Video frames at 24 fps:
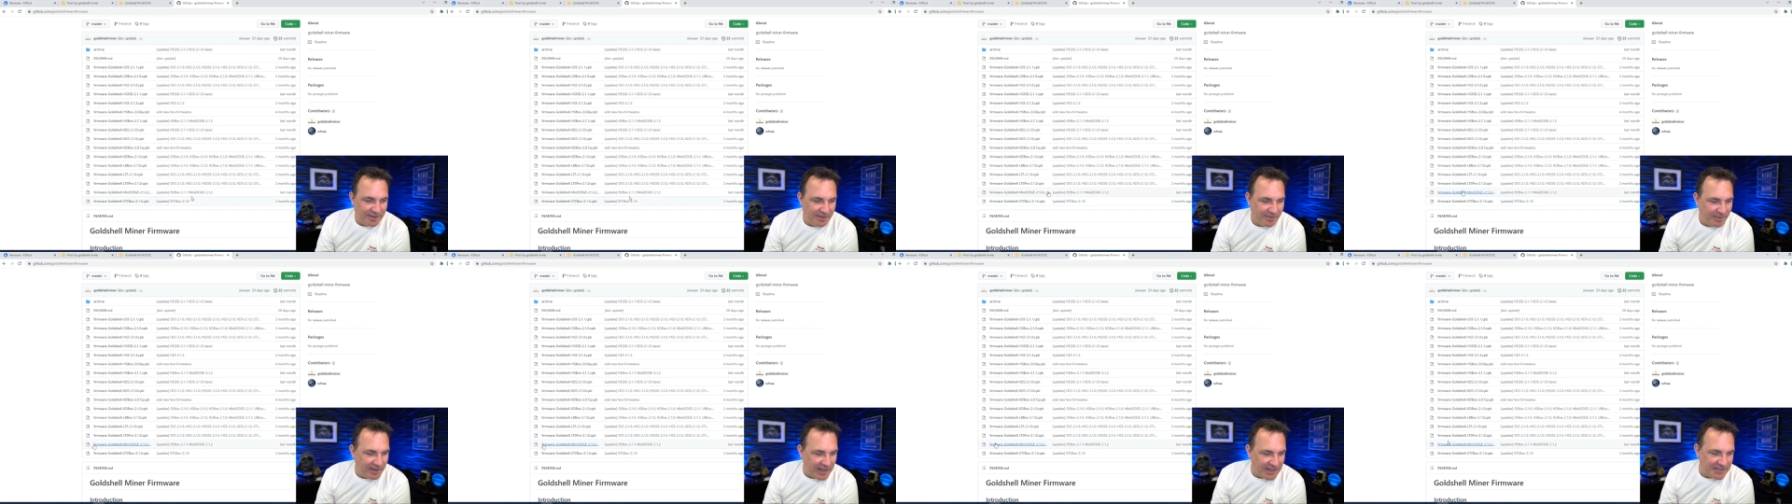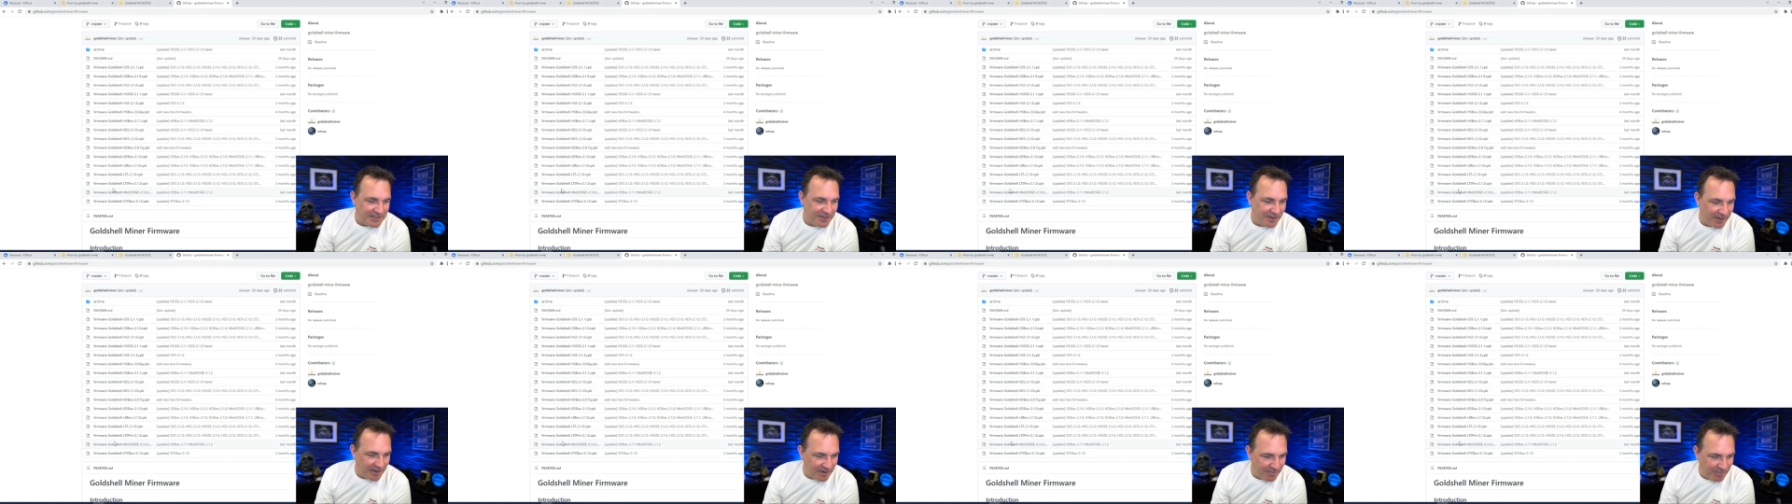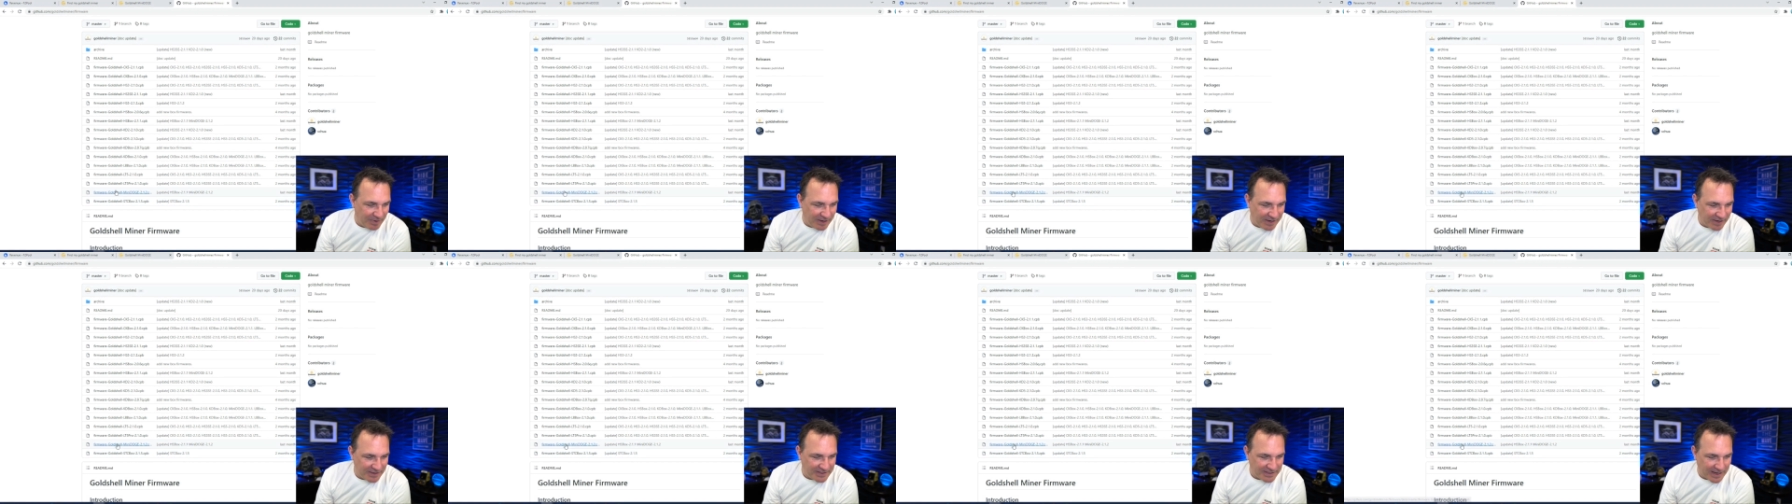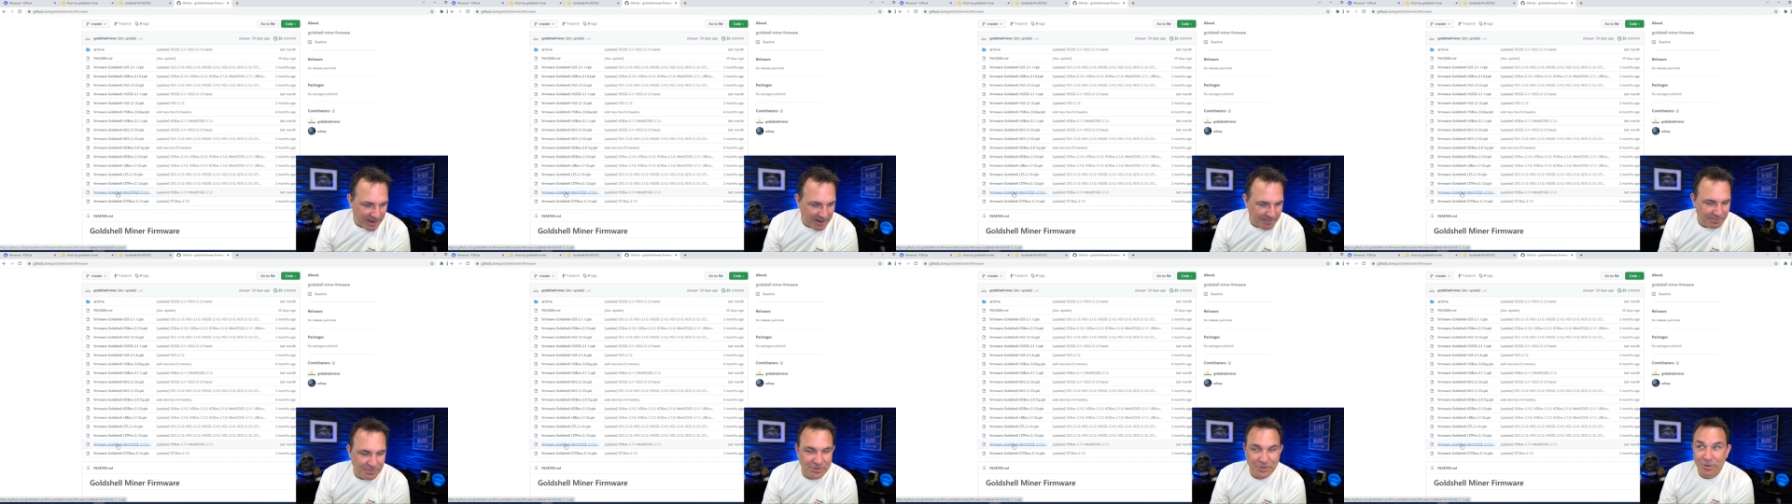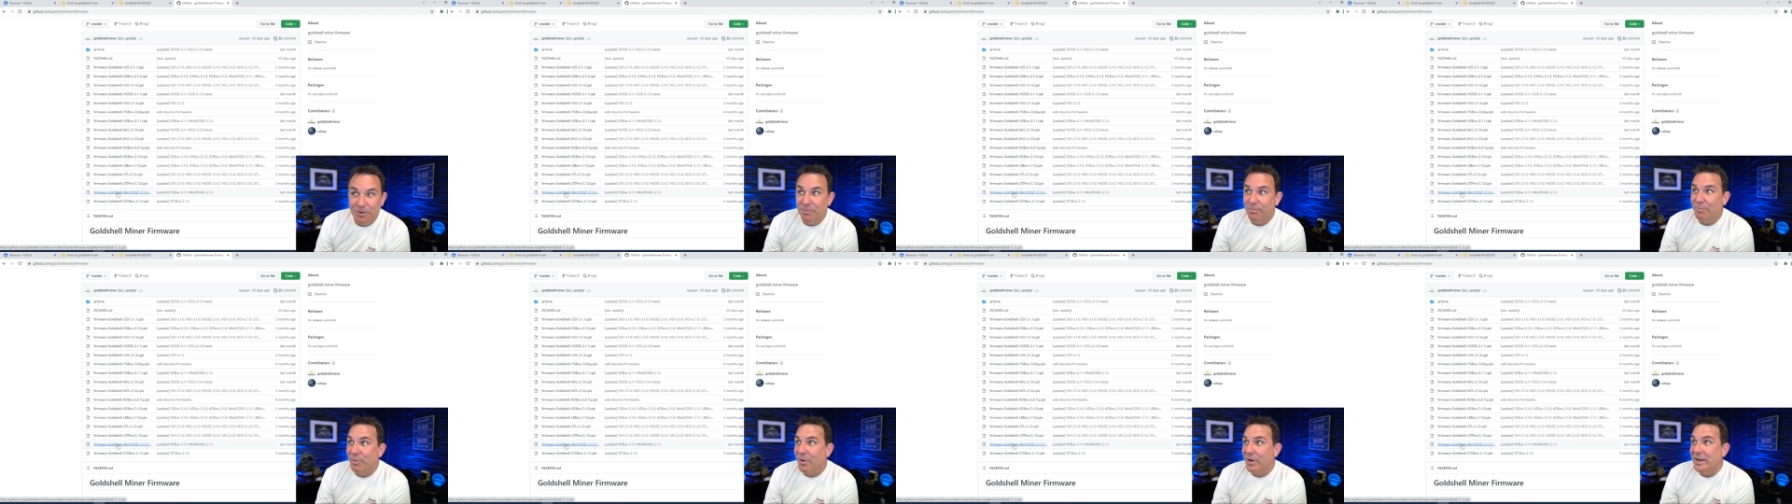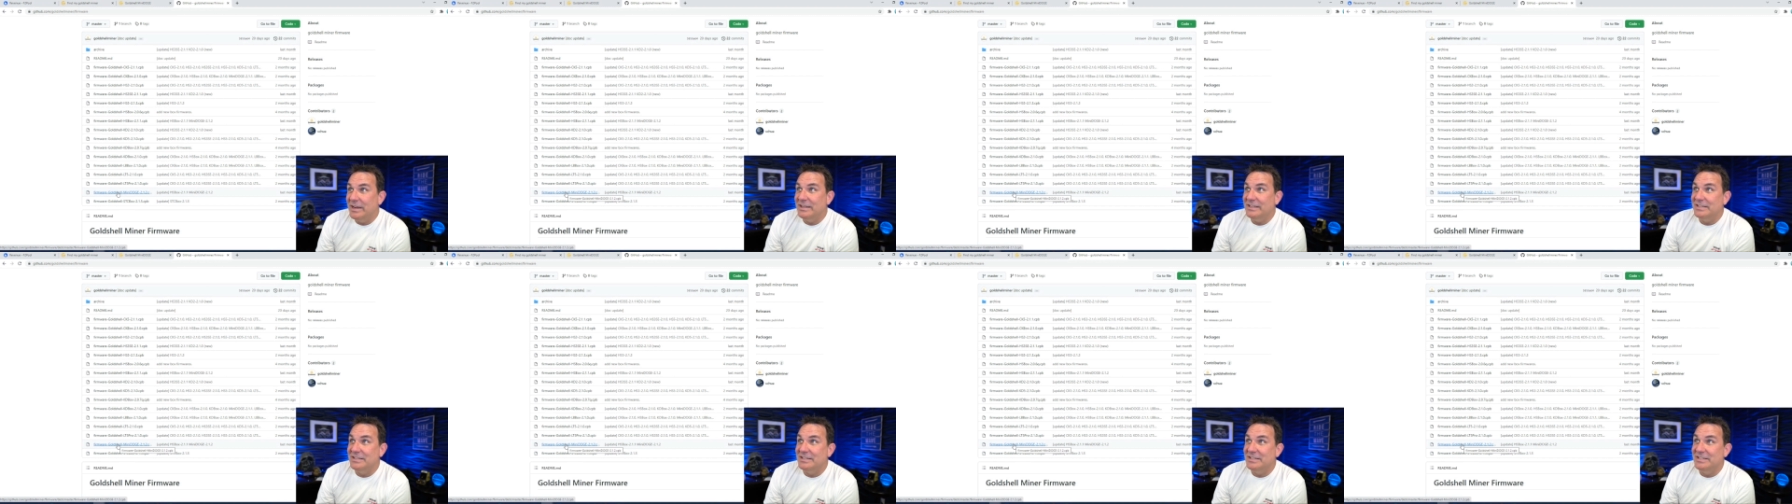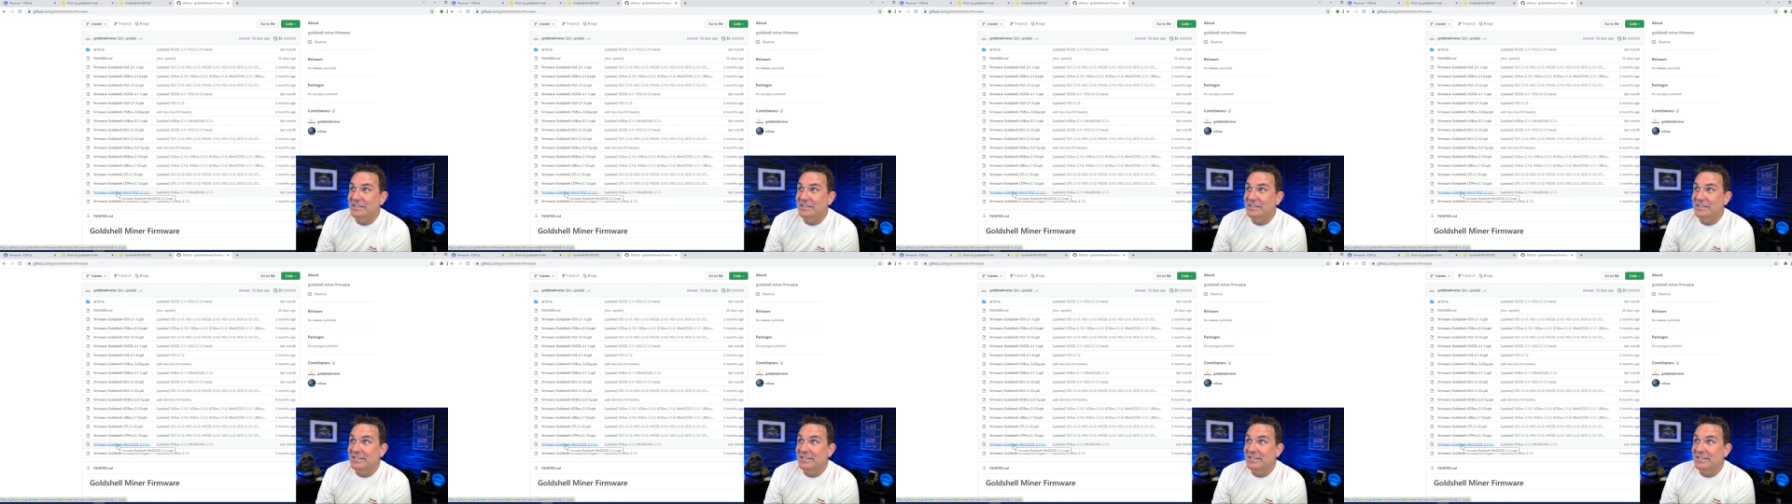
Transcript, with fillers: Well, that's good because I'm two point